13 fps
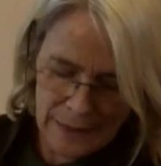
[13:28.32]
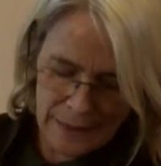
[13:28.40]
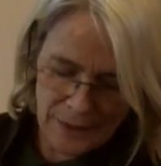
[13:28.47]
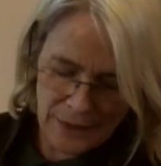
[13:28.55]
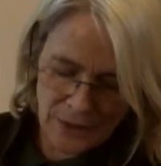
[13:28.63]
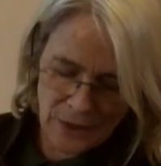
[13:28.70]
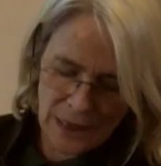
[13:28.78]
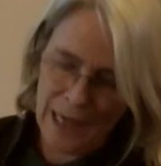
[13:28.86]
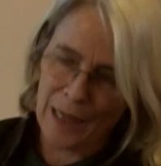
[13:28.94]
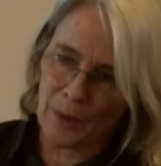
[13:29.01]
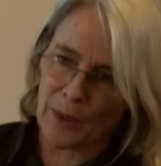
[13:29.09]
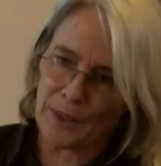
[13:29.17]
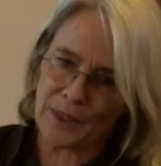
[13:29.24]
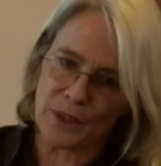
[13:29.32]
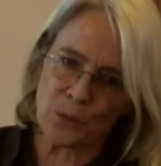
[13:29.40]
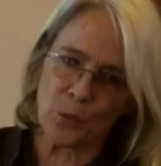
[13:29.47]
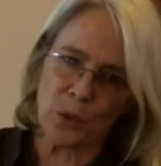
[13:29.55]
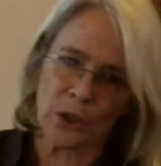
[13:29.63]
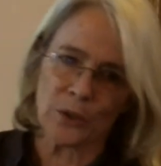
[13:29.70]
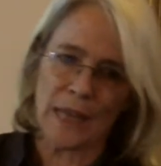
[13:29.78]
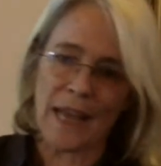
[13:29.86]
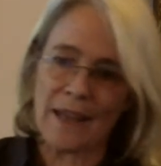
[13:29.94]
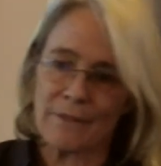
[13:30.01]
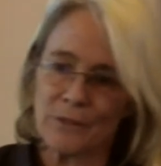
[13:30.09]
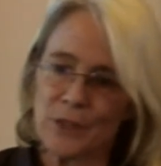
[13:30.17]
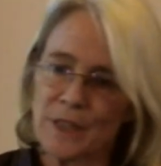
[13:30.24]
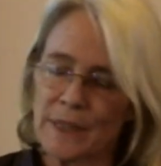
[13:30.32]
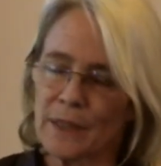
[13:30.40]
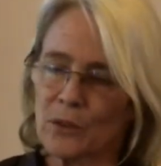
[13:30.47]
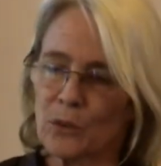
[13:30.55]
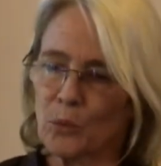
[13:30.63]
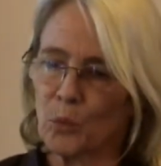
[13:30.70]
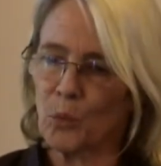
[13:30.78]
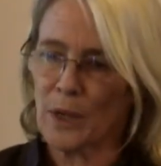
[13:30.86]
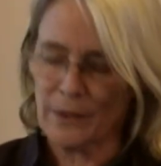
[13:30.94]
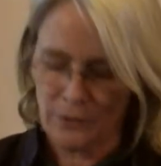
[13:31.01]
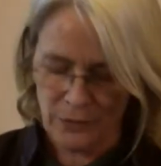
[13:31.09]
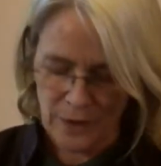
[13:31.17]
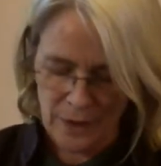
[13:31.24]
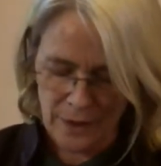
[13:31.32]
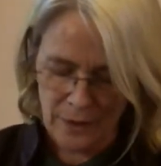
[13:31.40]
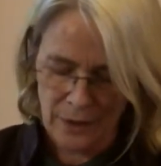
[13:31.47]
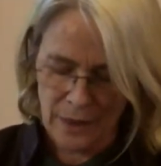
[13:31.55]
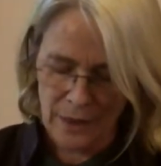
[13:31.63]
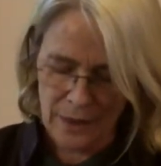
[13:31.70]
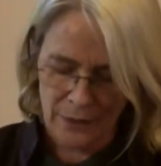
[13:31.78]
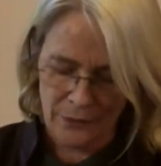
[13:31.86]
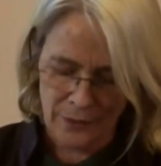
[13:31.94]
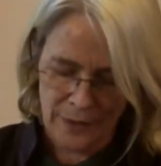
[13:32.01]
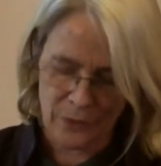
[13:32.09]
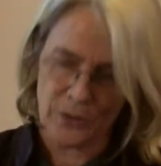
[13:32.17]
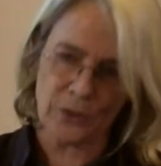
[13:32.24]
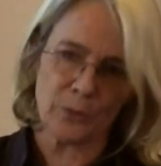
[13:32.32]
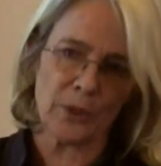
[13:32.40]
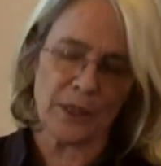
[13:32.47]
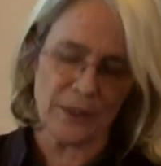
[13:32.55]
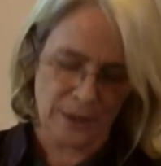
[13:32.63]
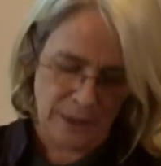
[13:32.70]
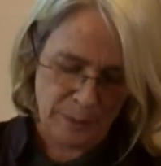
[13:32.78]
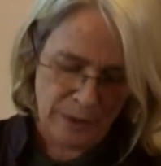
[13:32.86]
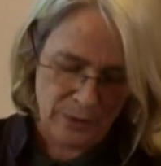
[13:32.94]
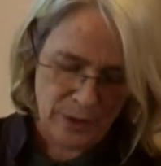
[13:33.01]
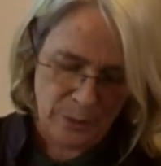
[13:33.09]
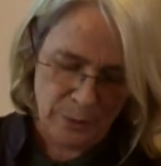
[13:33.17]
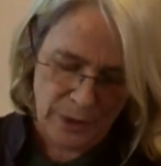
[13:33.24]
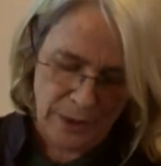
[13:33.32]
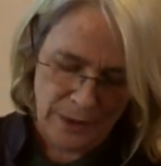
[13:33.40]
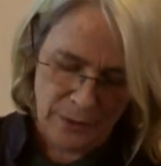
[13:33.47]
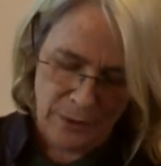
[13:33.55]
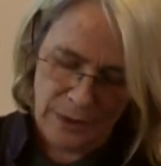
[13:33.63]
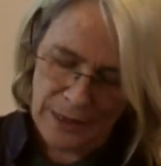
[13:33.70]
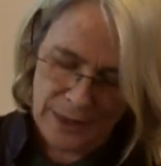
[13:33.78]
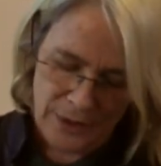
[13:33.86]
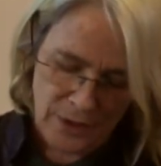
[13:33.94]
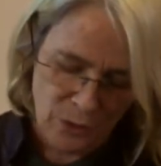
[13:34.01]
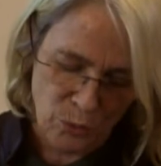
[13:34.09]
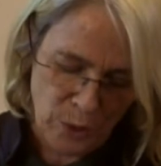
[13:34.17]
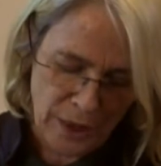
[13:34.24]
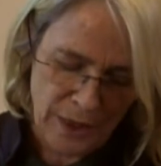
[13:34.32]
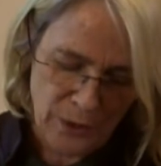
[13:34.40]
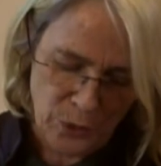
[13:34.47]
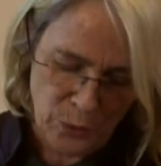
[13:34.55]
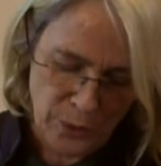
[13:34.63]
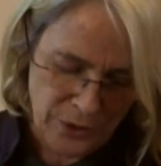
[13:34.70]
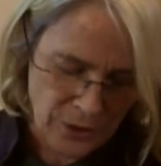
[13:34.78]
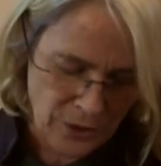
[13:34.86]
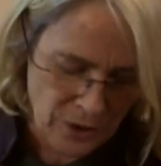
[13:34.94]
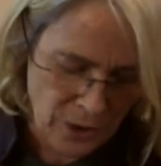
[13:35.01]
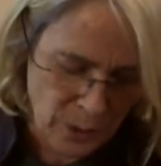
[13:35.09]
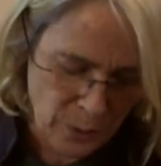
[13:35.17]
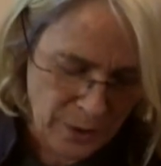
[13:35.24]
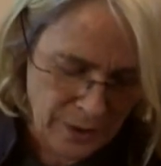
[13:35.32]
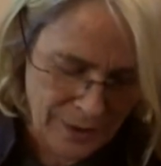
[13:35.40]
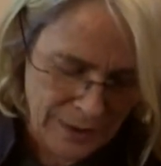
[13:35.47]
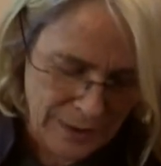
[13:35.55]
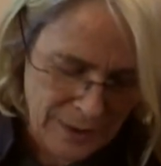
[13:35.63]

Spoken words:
It doesn't work on every single whitefly I have found with the experience, but it's a really good one to start with.